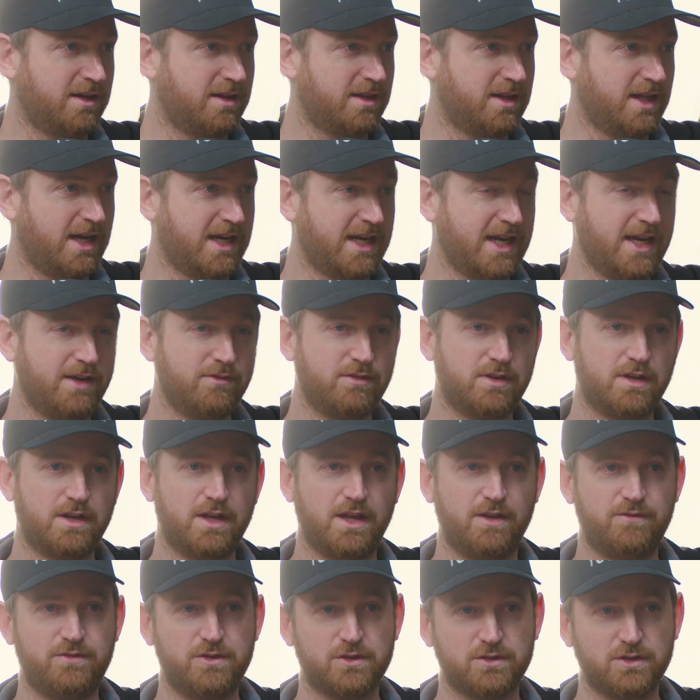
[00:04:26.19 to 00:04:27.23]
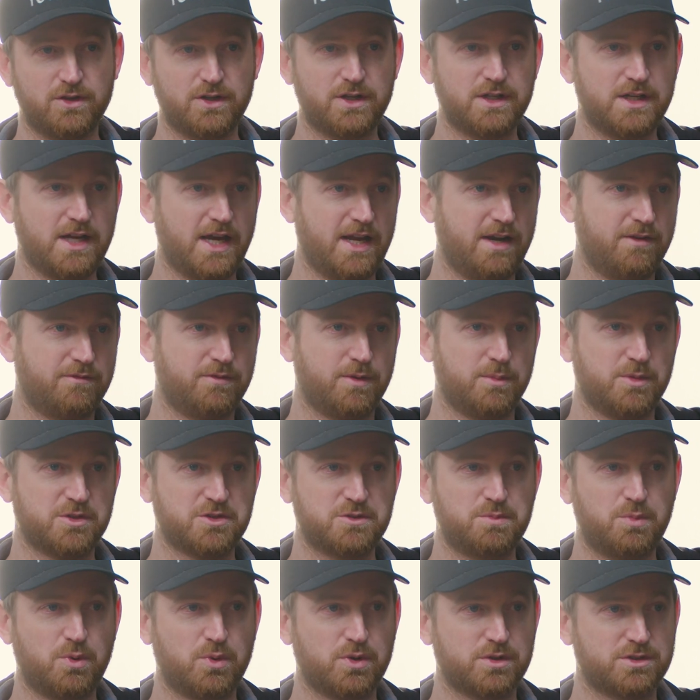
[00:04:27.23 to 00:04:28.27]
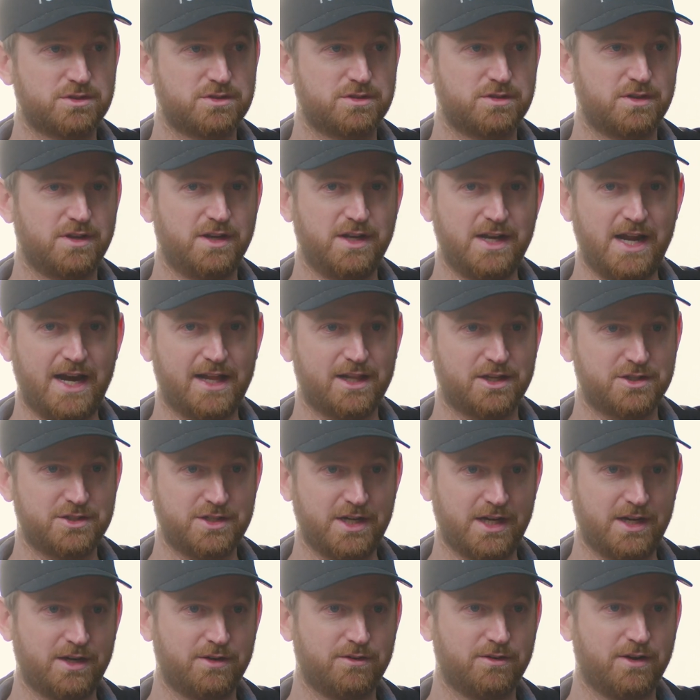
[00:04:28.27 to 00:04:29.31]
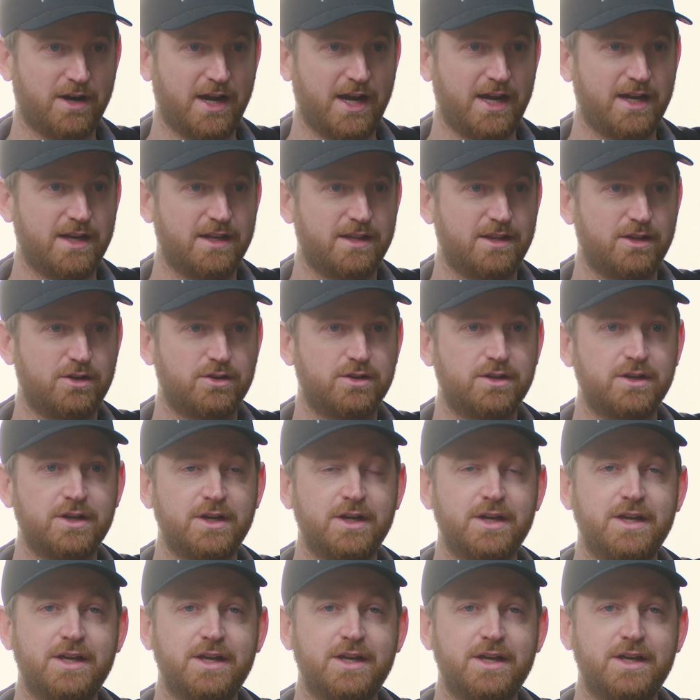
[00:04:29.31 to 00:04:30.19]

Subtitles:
Yeah. Like even if you're looking at it from a sports analogy, right? The